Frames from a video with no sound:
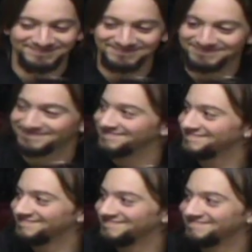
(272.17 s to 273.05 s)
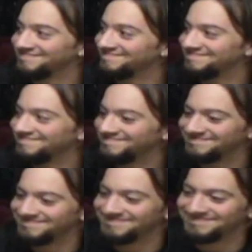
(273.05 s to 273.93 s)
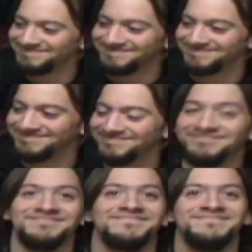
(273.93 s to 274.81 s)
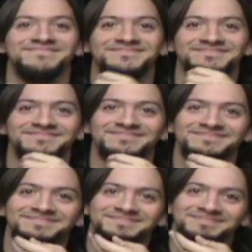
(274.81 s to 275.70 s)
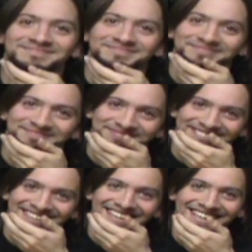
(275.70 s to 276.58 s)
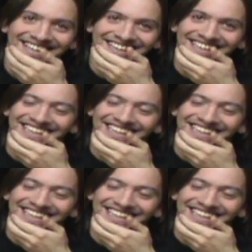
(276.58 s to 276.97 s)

The person shown says nothing.